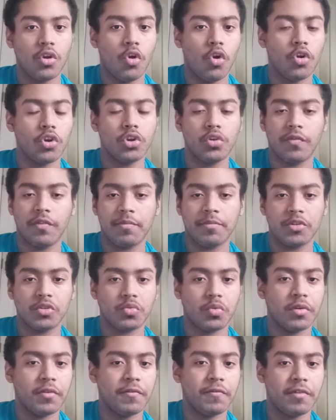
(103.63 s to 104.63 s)
on November
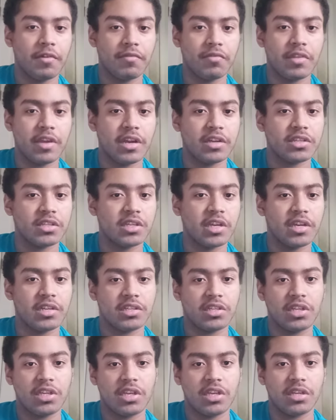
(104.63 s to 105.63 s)
25th,
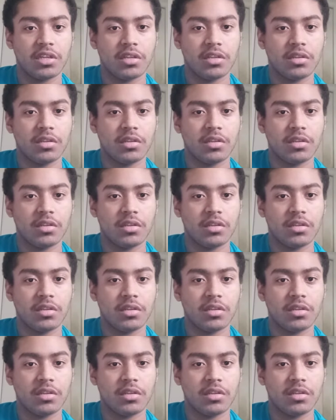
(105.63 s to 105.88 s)
2019.